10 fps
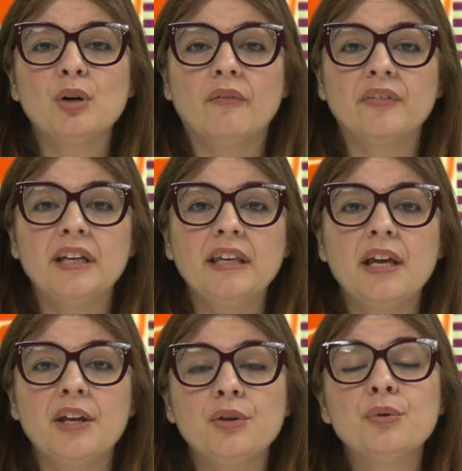of the
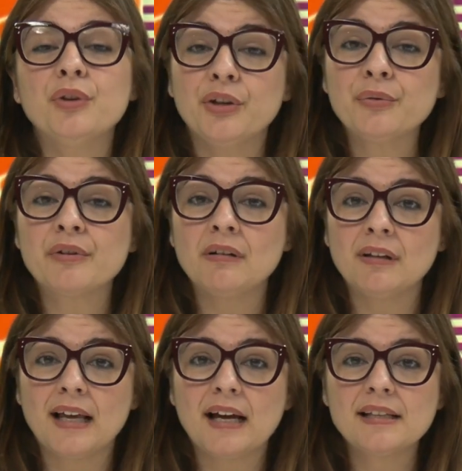EAU
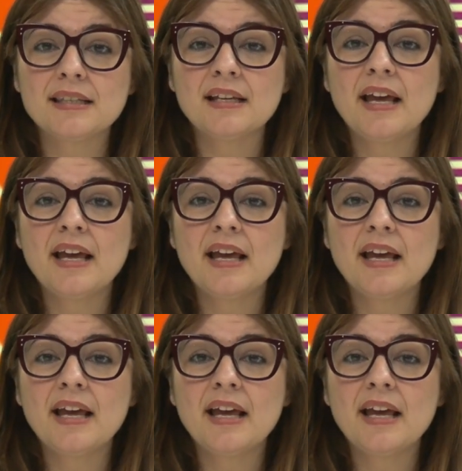UROLUTS,